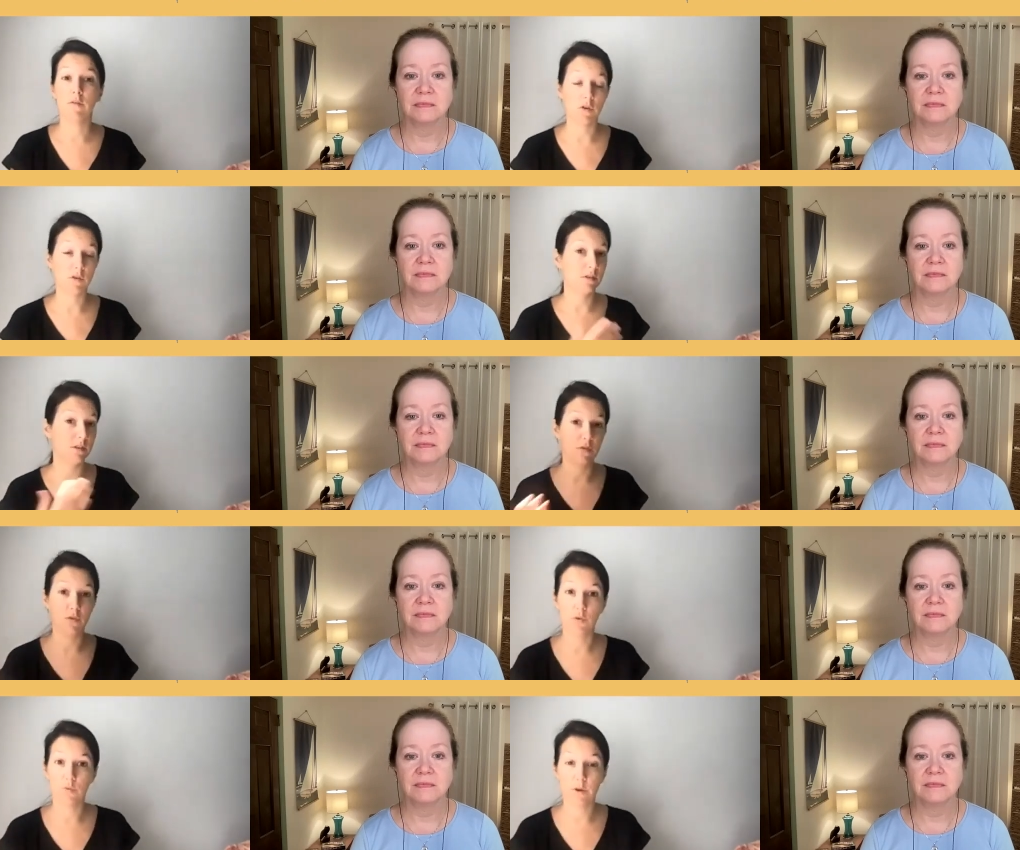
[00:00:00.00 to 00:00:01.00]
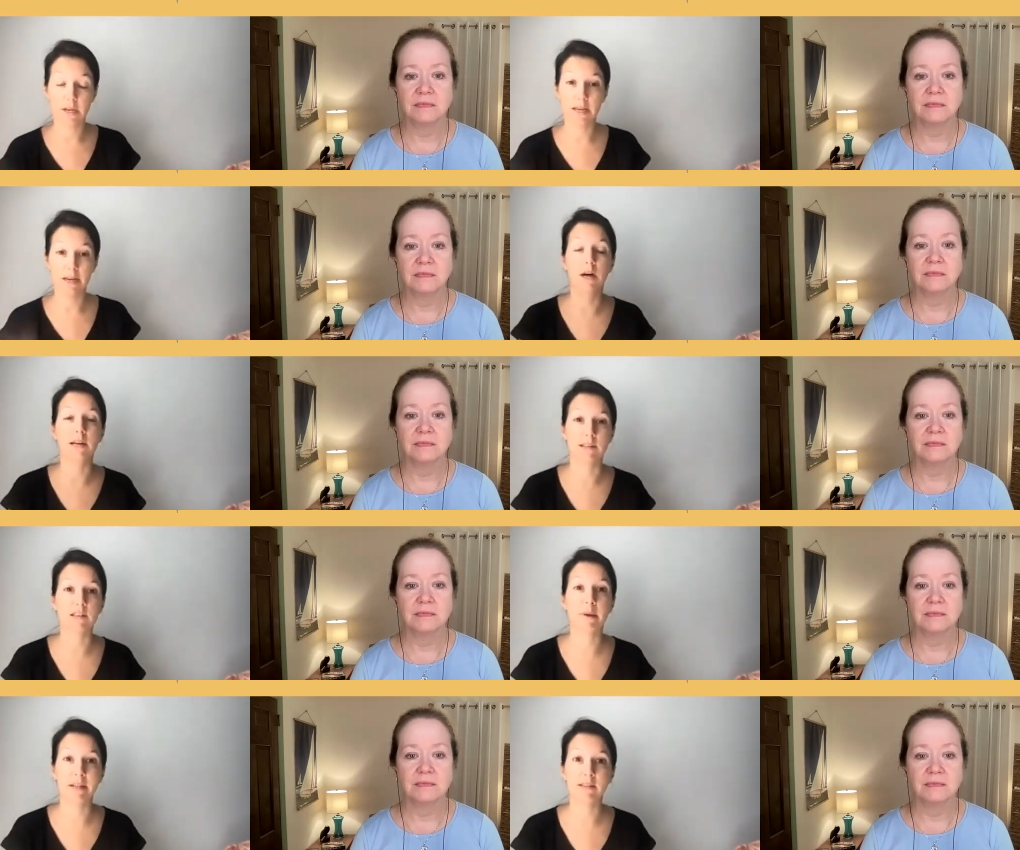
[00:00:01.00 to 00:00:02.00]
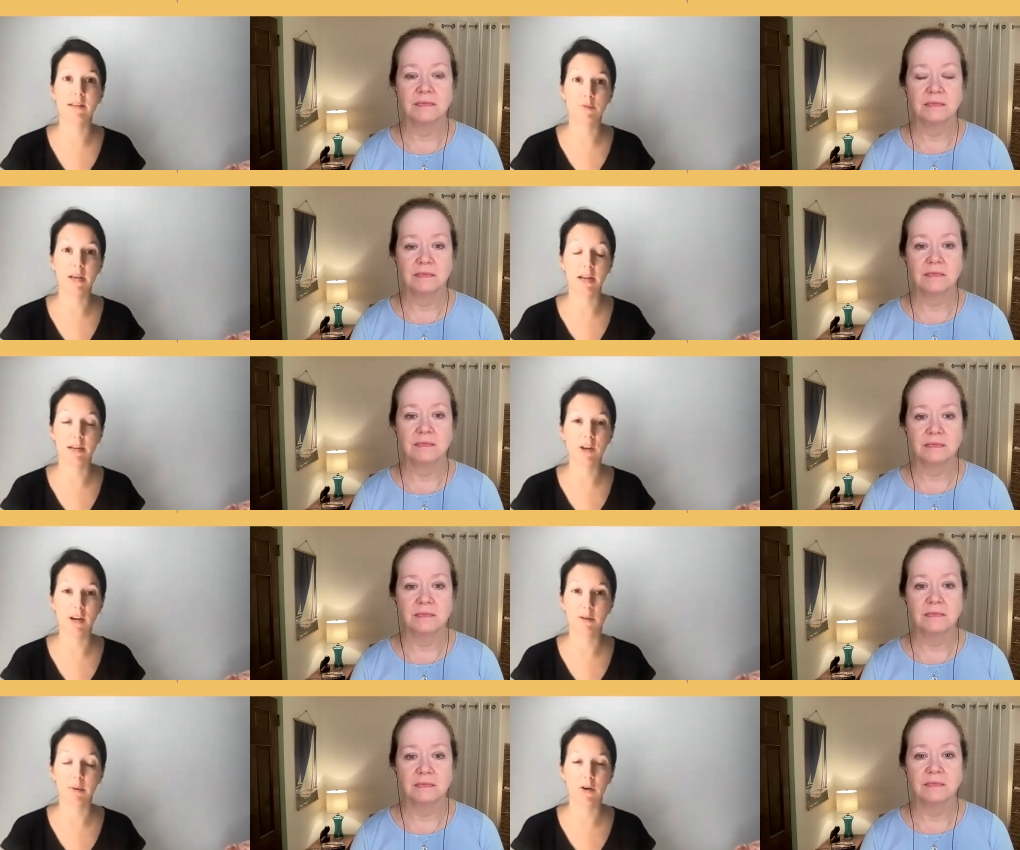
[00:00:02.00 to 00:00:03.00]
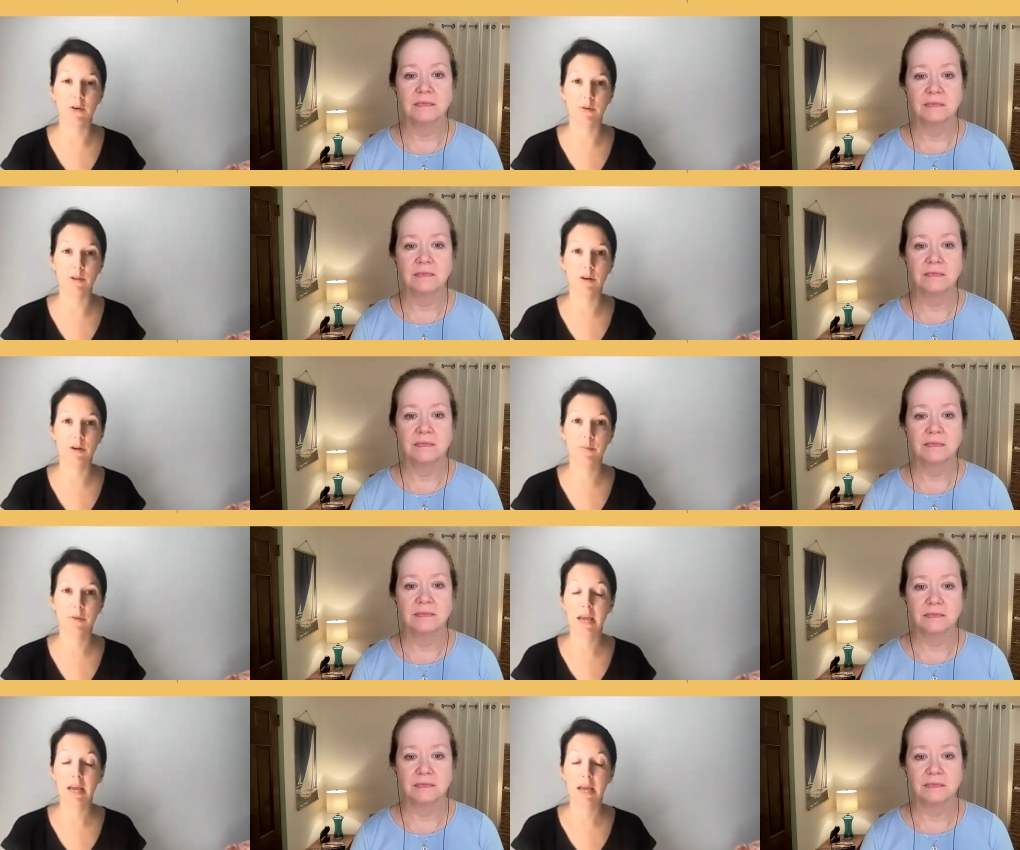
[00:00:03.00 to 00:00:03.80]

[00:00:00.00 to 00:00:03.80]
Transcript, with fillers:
Speaker 1: versus if you read a suspense, as we kind of talked about earlier.